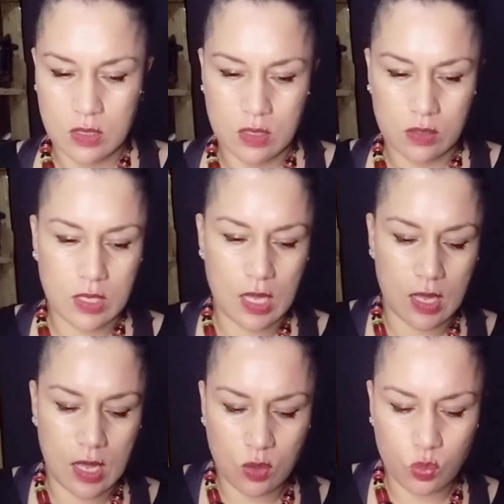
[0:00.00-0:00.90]

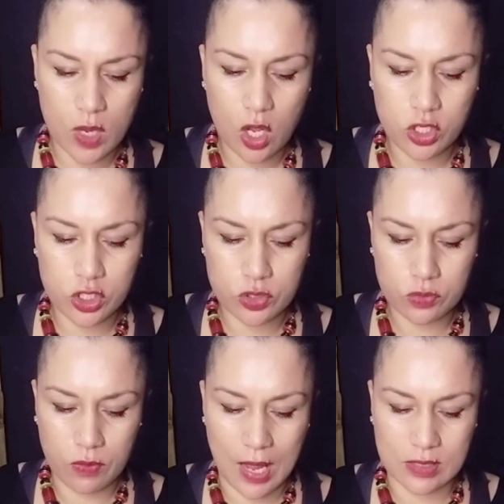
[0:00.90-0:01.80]
Okay, and where are
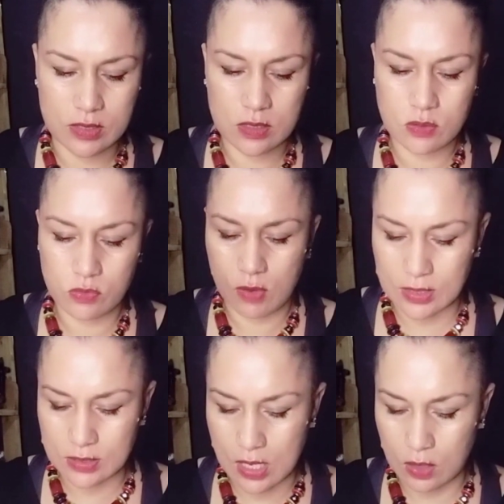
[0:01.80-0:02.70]
you at right
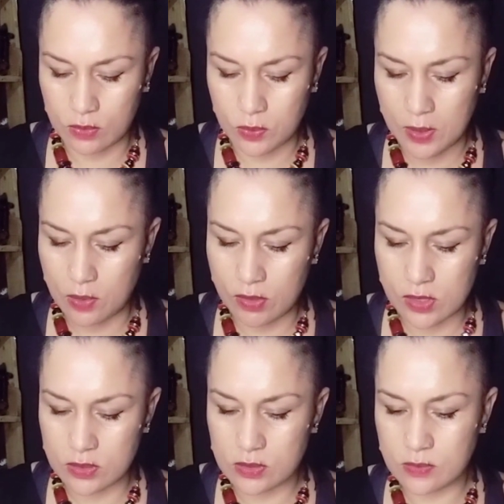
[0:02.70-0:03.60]
now,
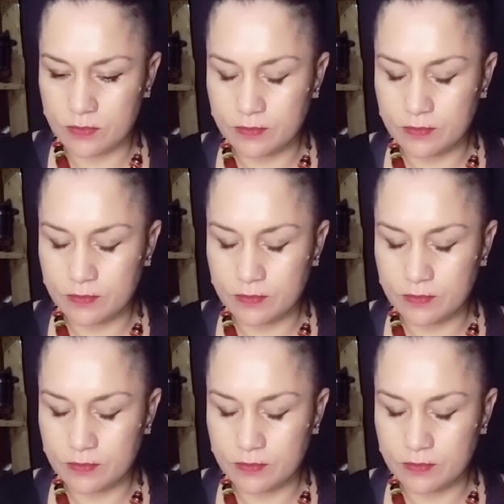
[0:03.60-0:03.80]
Aquarius?